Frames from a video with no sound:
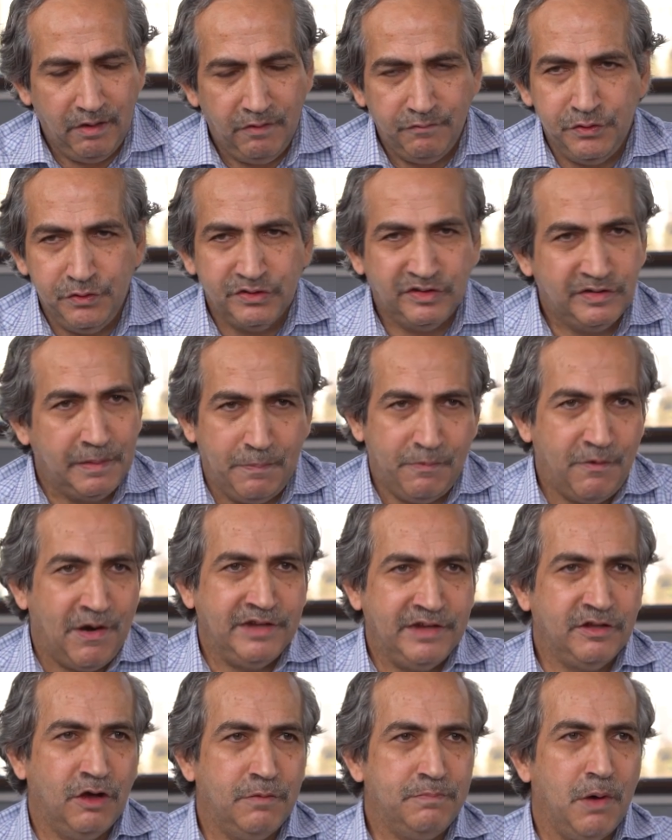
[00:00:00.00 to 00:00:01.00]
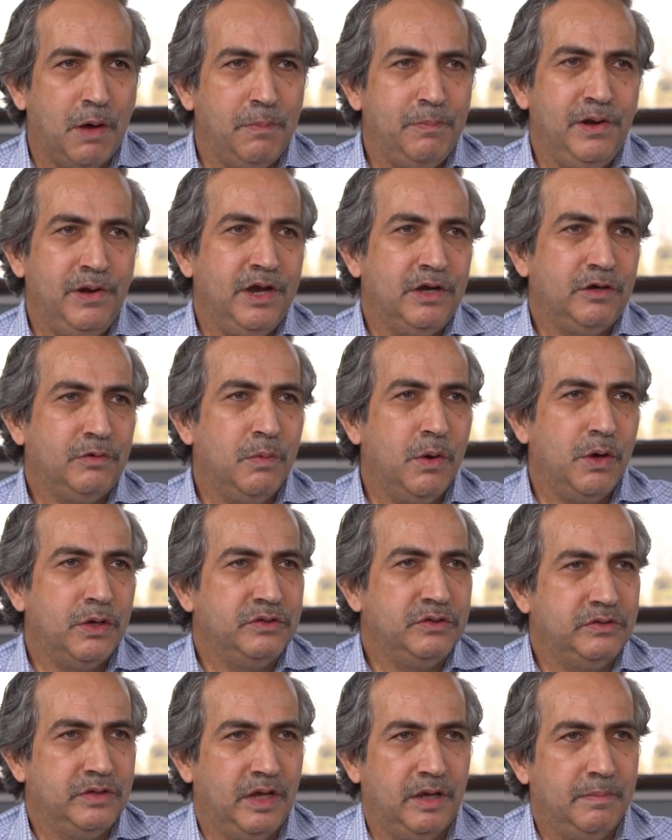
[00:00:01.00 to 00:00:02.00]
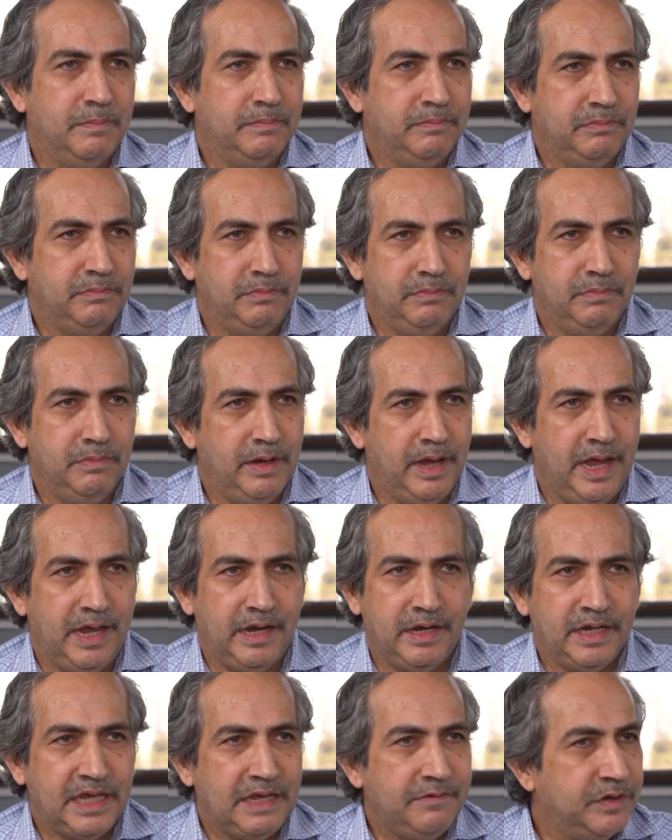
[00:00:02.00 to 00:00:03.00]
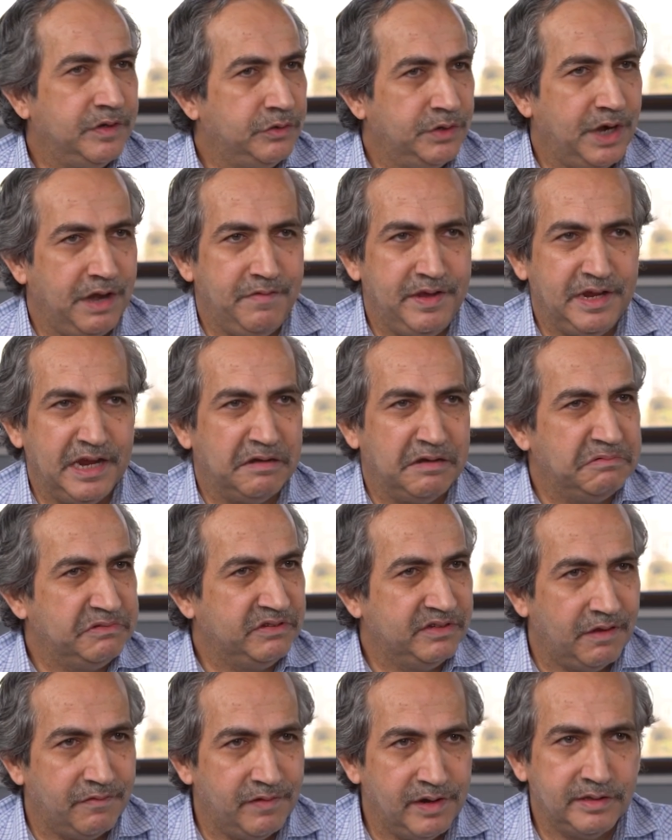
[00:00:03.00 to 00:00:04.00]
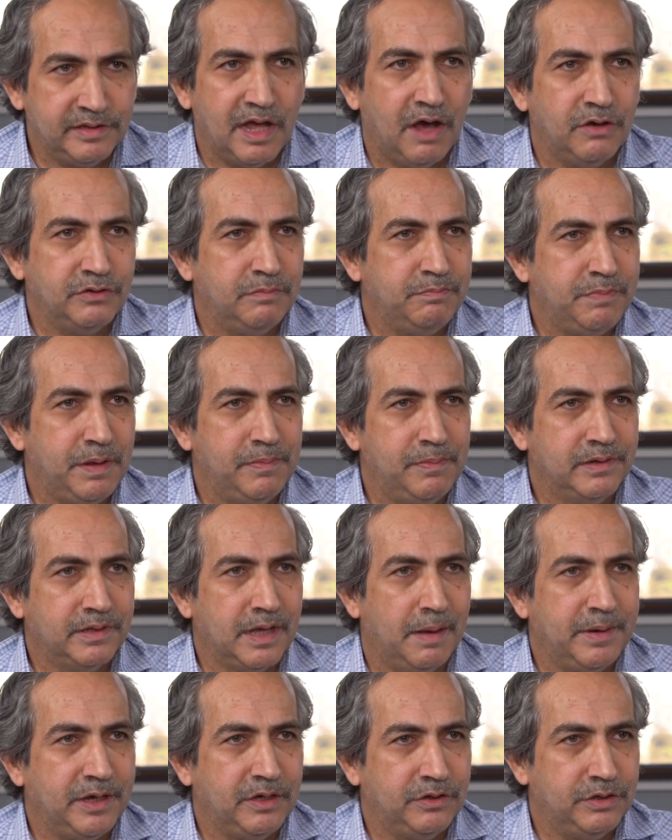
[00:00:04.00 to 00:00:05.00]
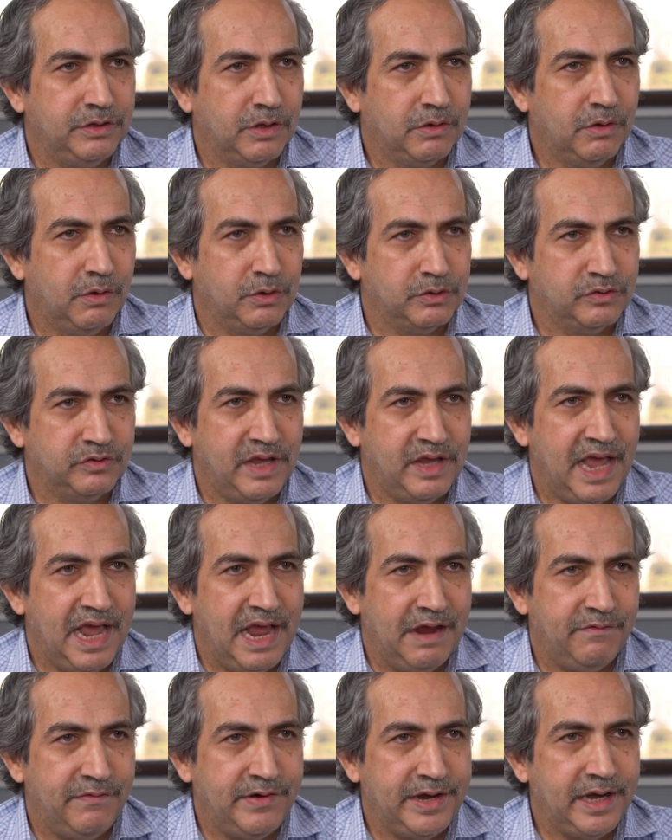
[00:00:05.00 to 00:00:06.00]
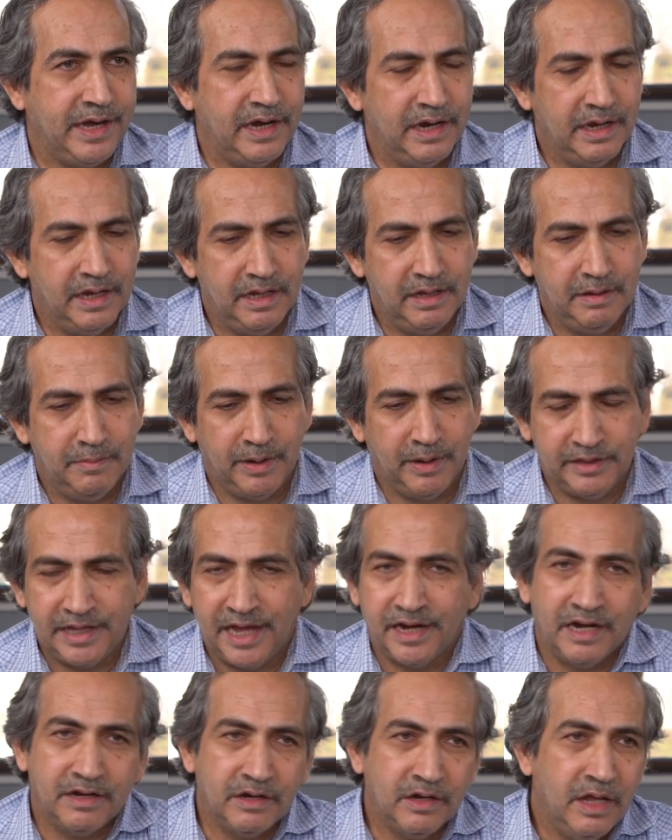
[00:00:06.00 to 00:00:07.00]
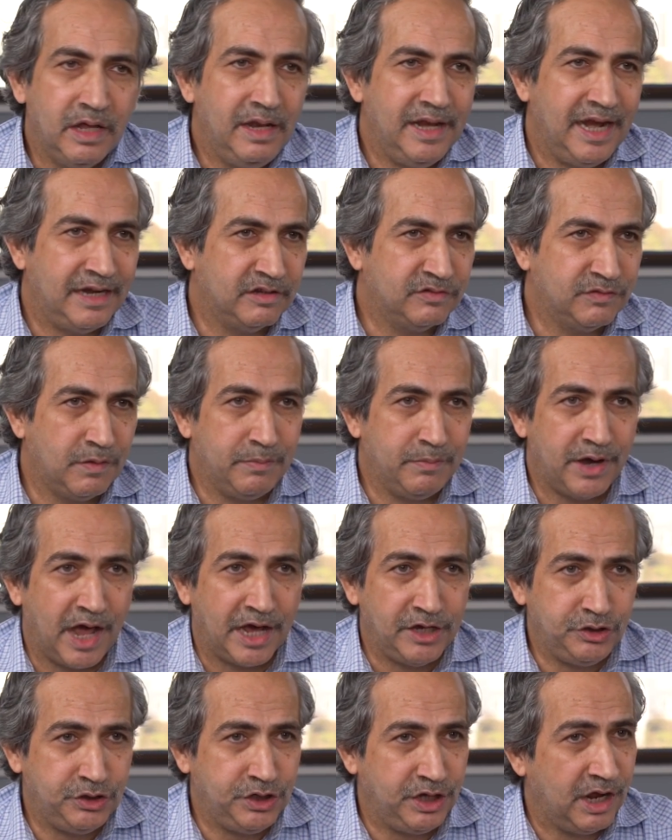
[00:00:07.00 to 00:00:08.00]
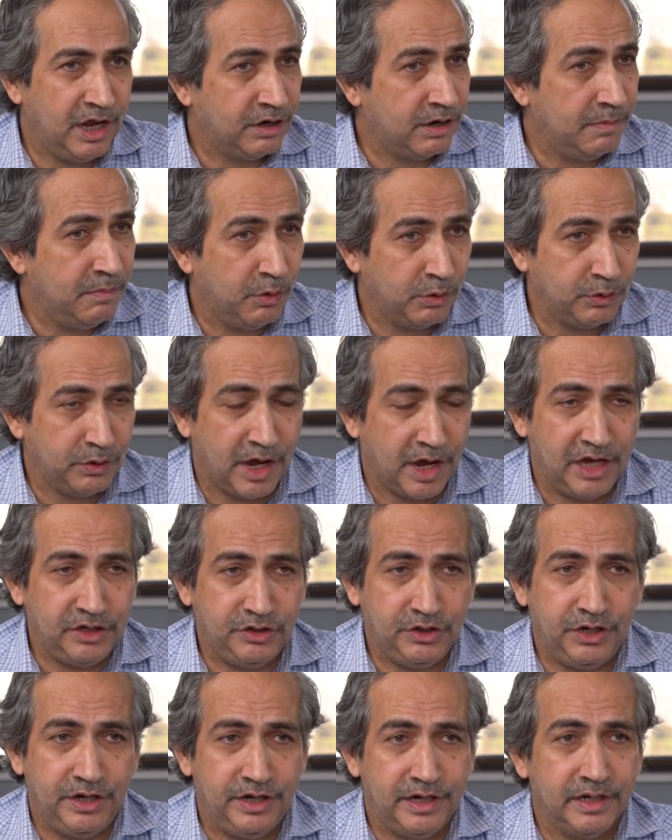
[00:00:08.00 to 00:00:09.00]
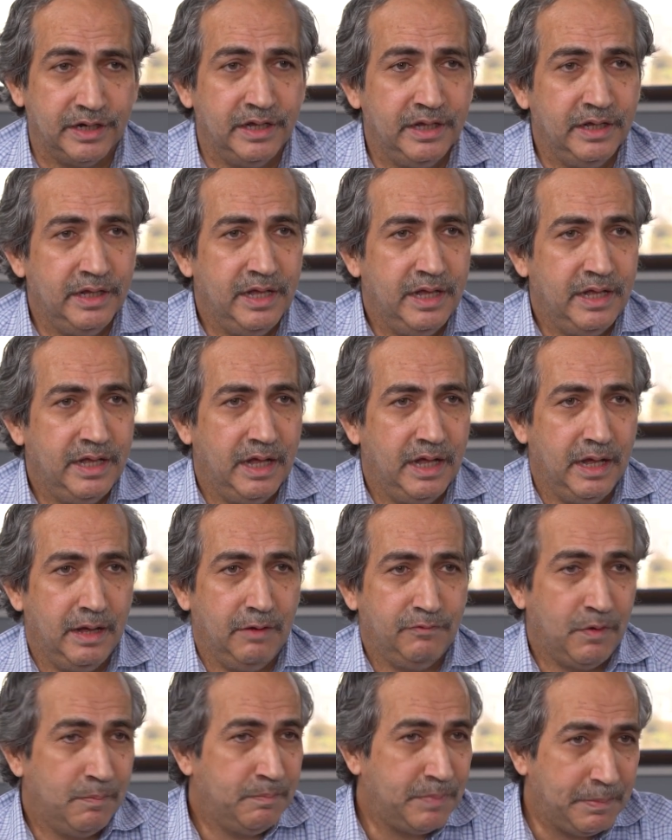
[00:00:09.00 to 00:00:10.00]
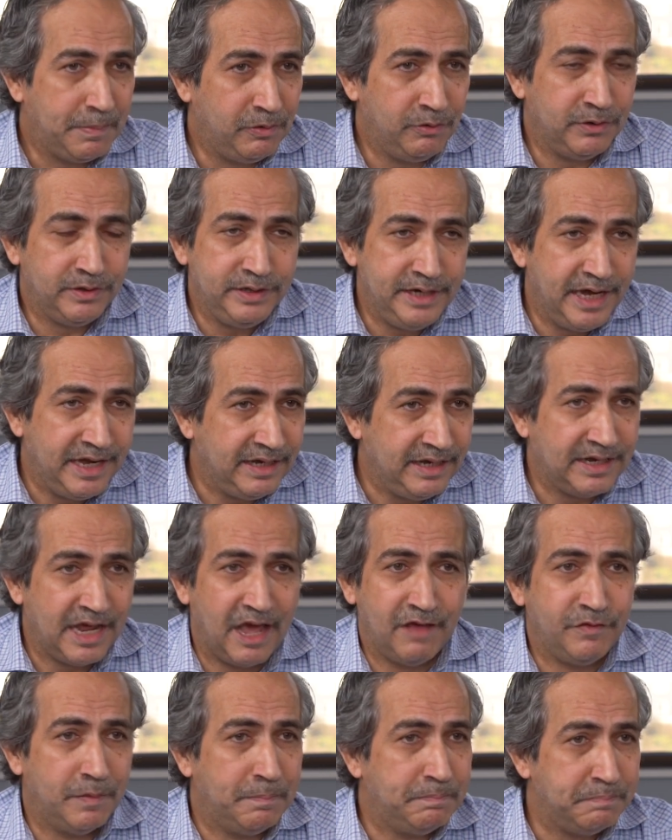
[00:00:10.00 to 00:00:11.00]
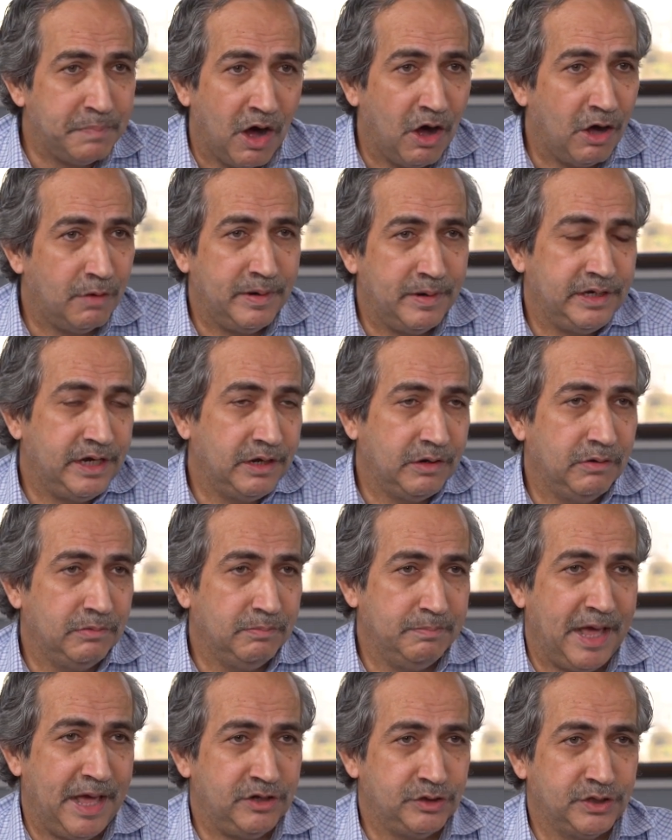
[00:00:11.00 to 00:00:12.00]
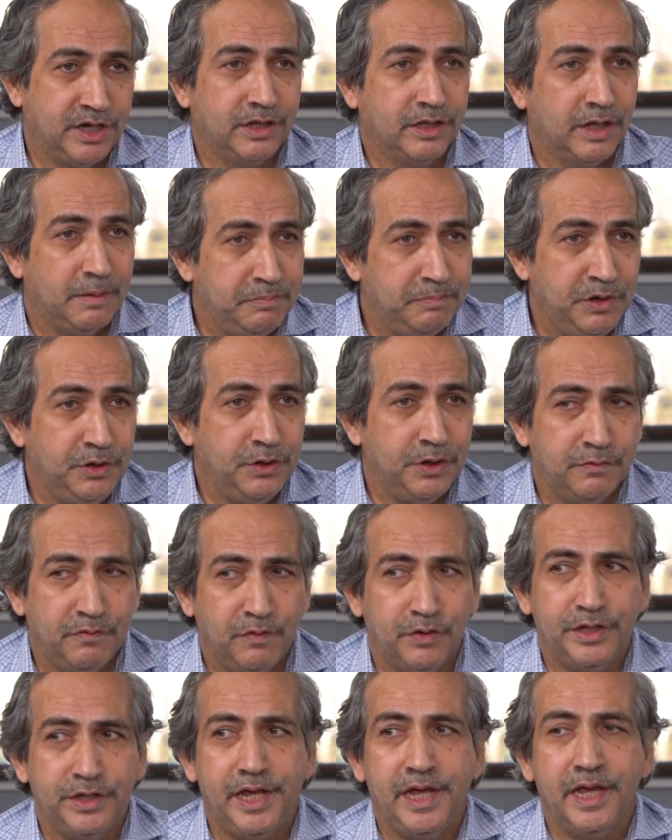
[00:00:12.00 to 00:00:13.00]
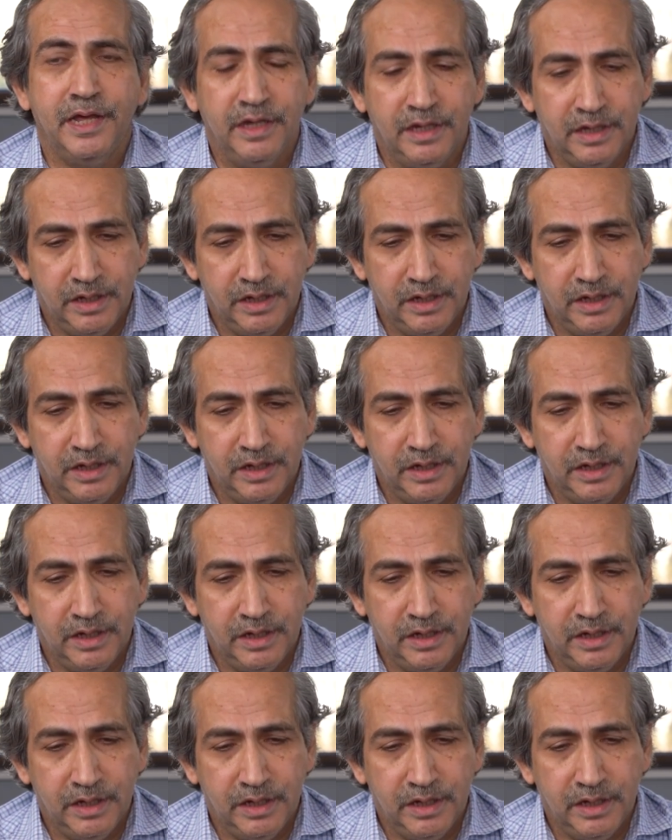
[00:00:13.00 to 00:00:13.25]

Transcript: we were surprised how popular it was. Um, and even today, we get several thousand people coming to the course every month. I get letters from Nigeria, remote Nigeria, uh, from people who didn't have the power but managed to get a computer for their,